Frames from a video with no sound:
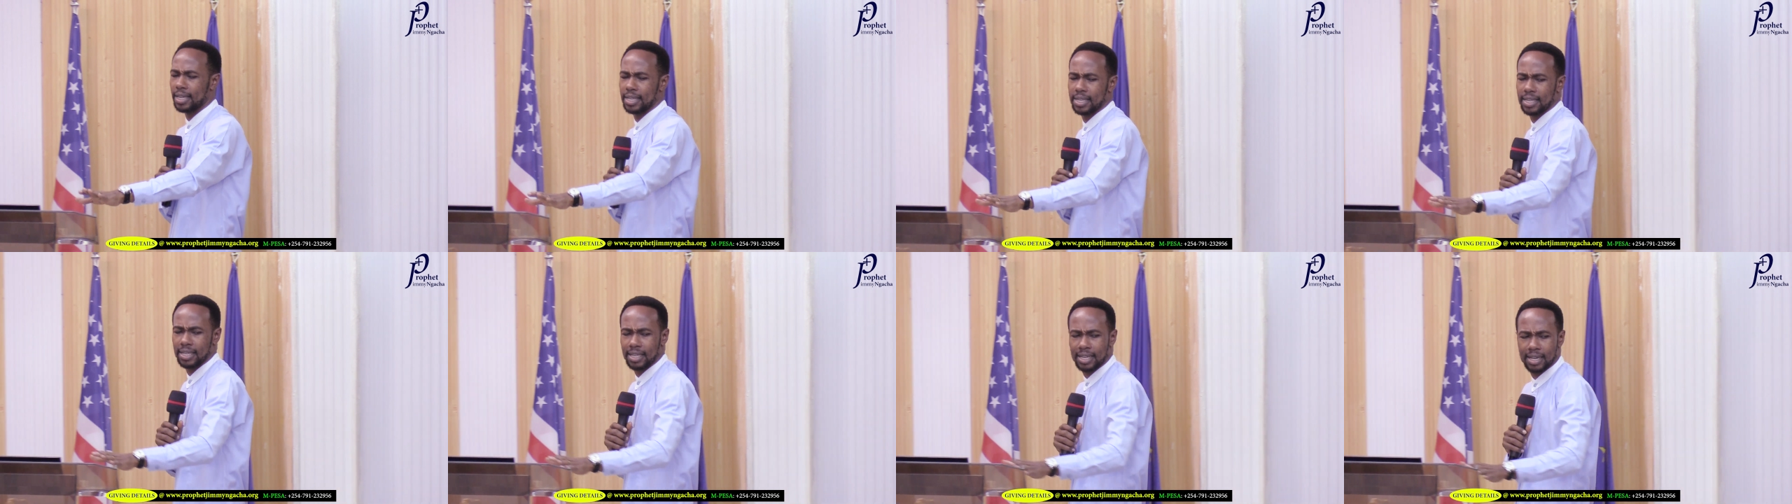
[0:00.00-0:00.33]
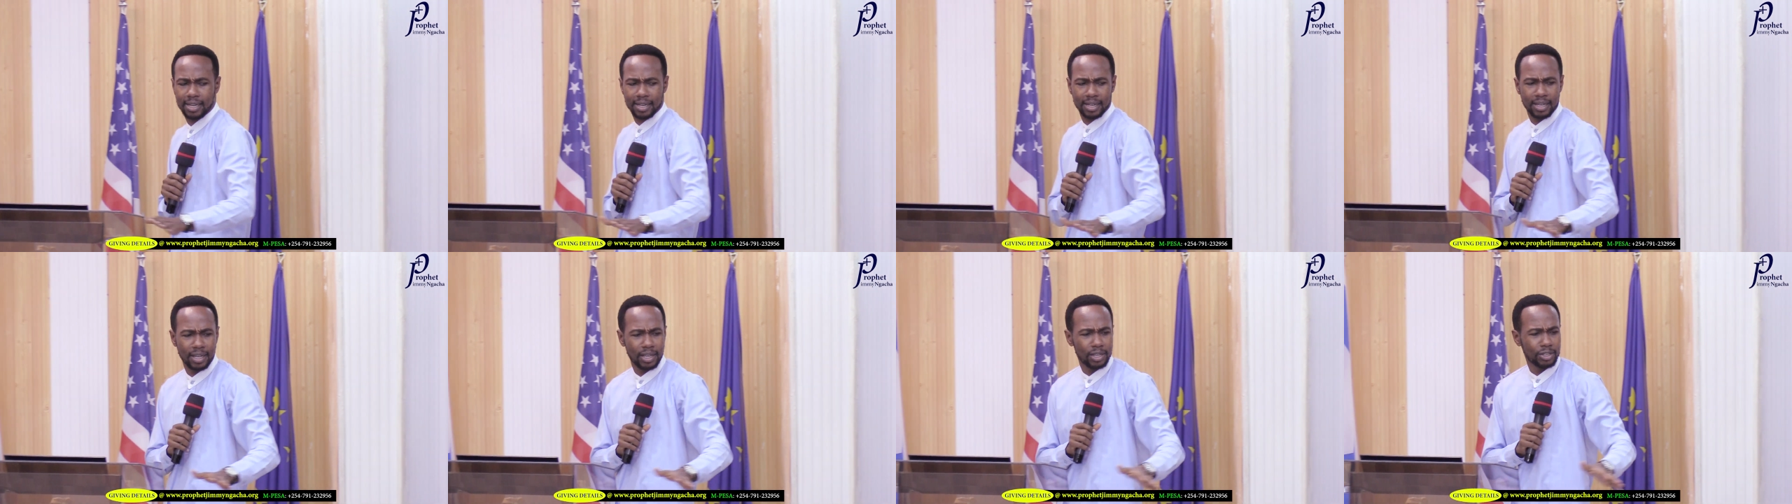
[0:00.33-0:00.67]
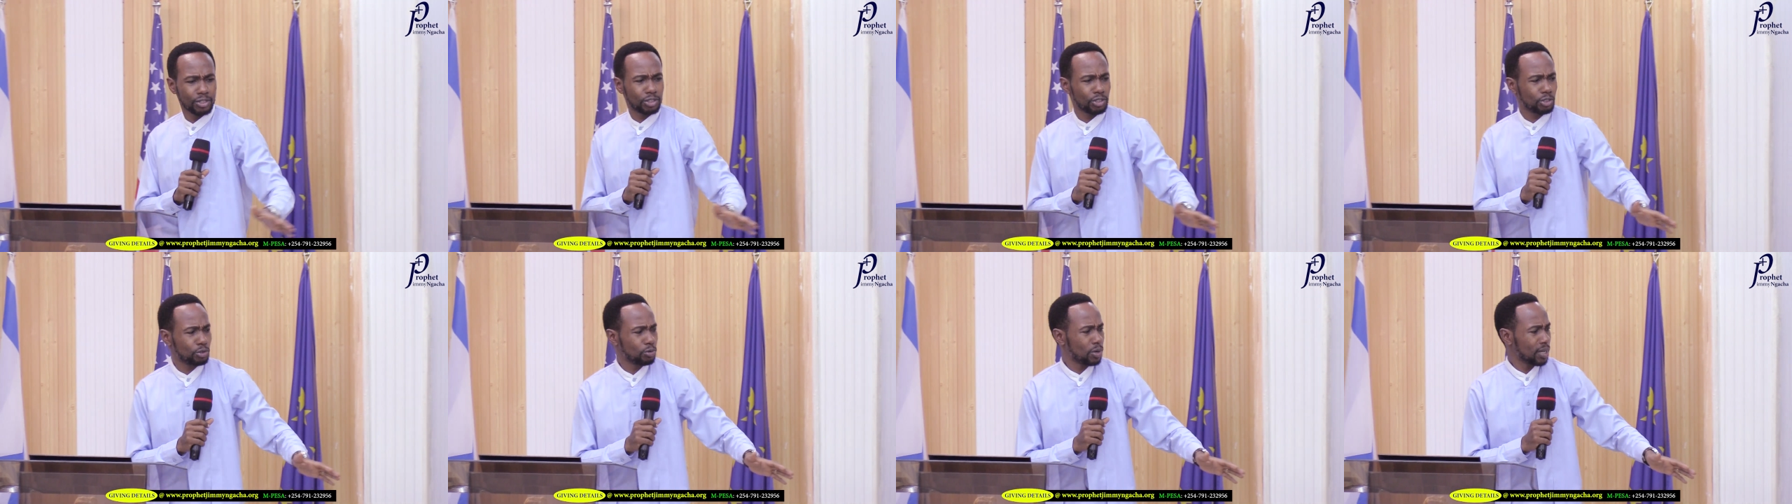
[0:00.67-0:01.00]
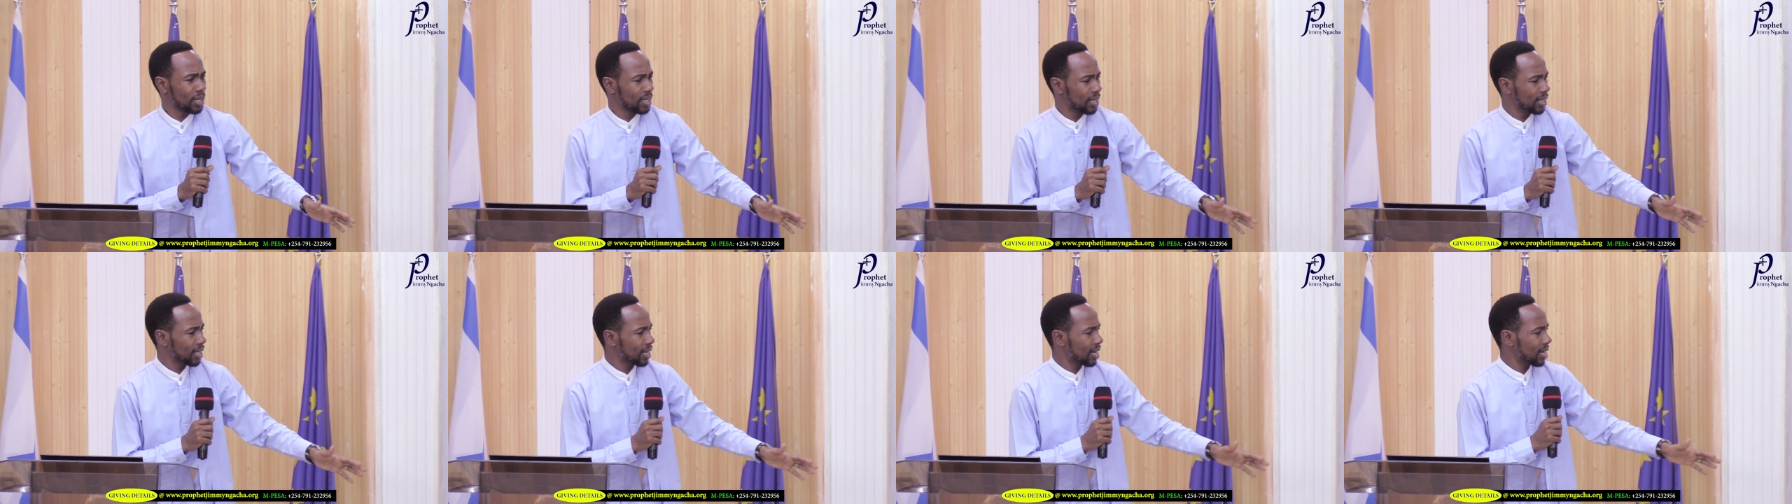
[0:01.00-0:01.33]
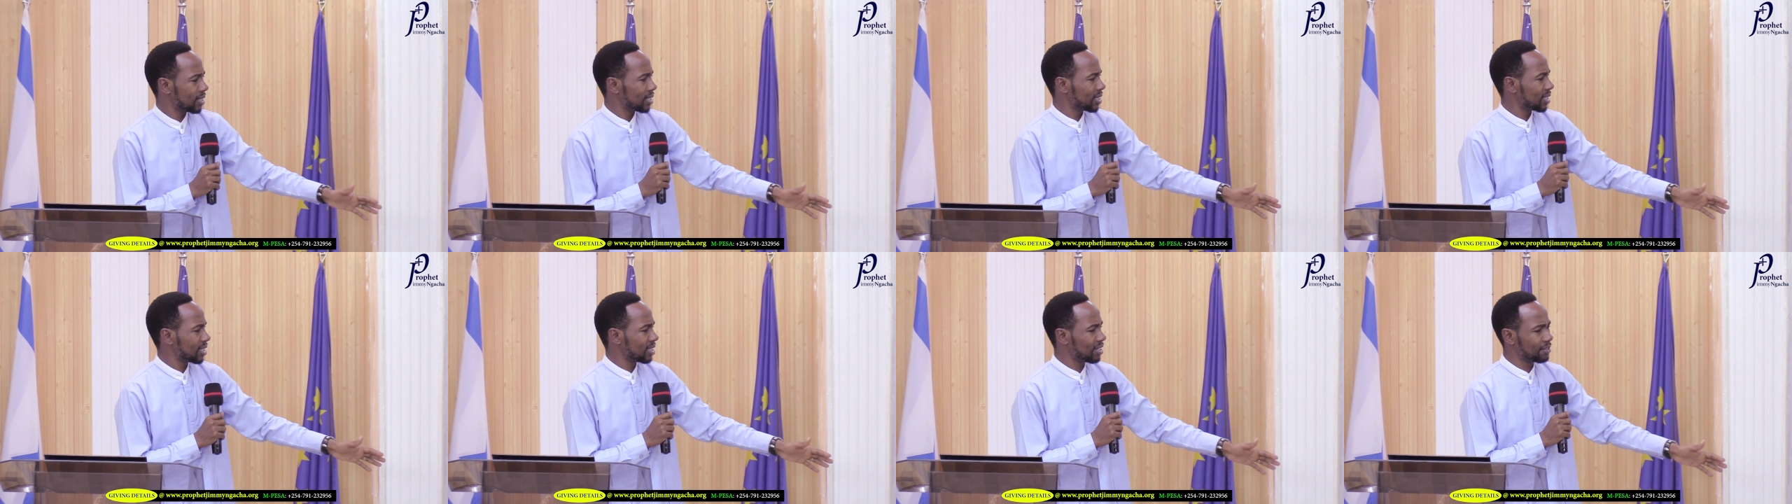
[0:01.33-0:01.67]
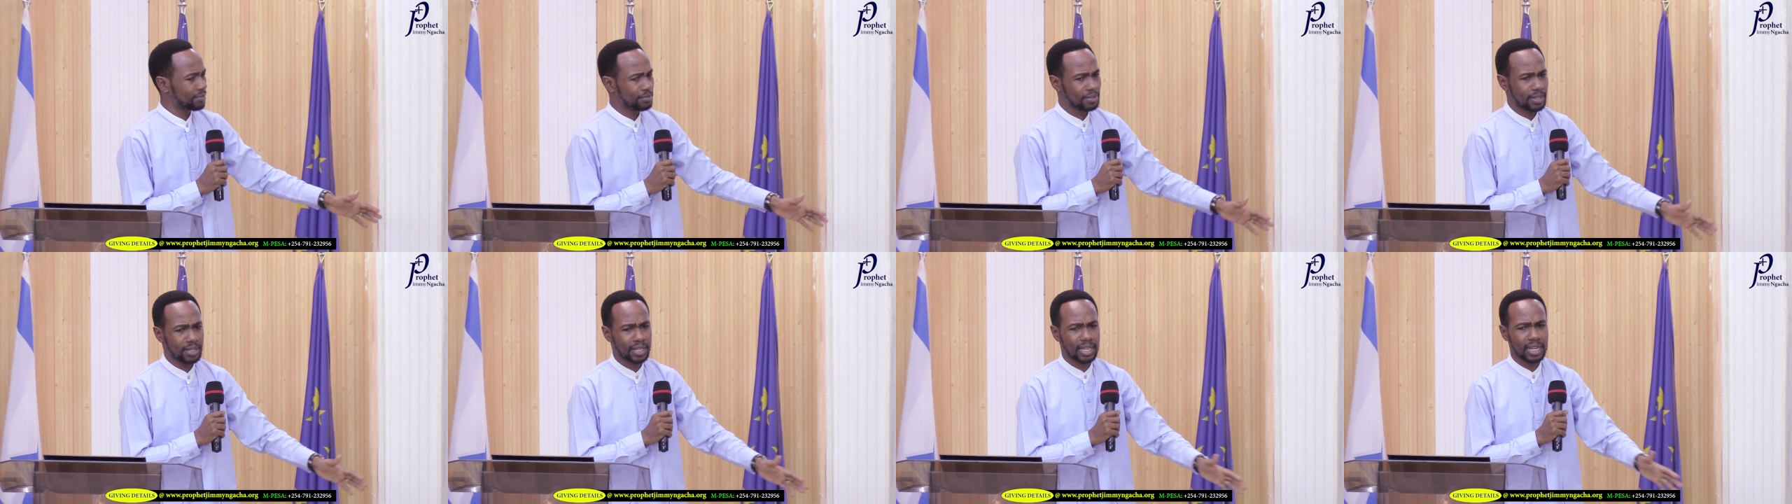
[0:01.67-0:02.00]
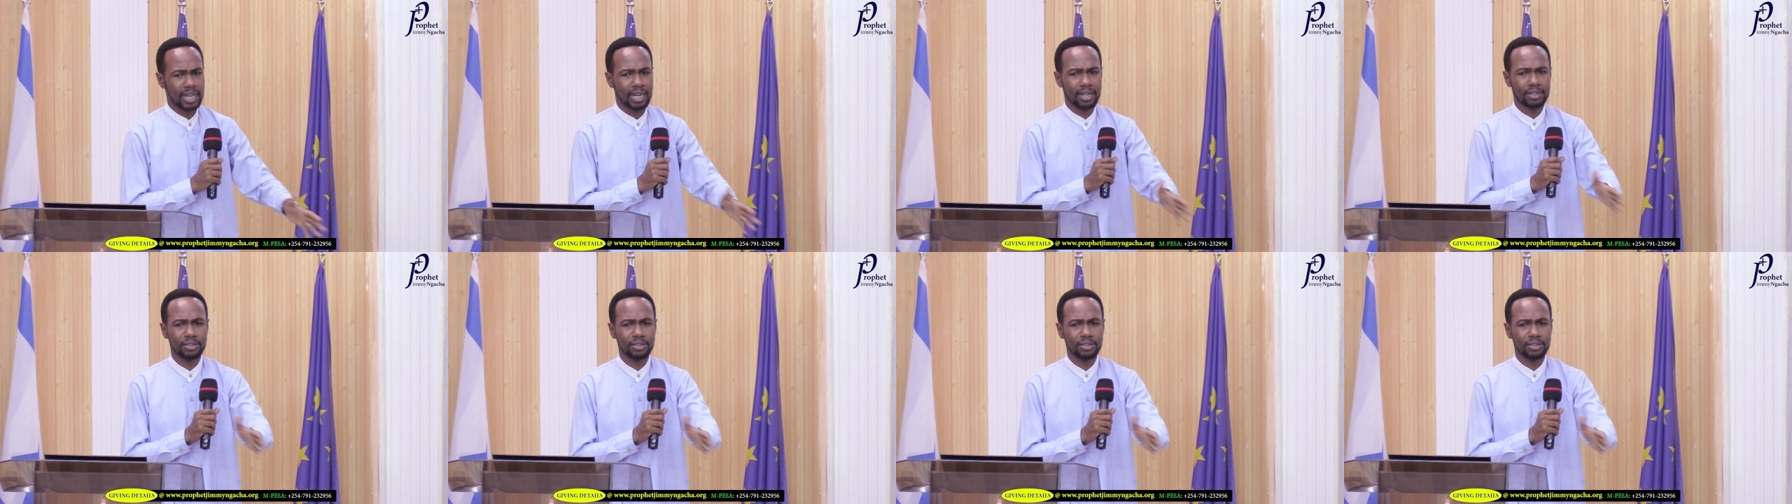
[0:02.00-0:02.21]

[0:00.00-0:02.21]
here struggling and suffering.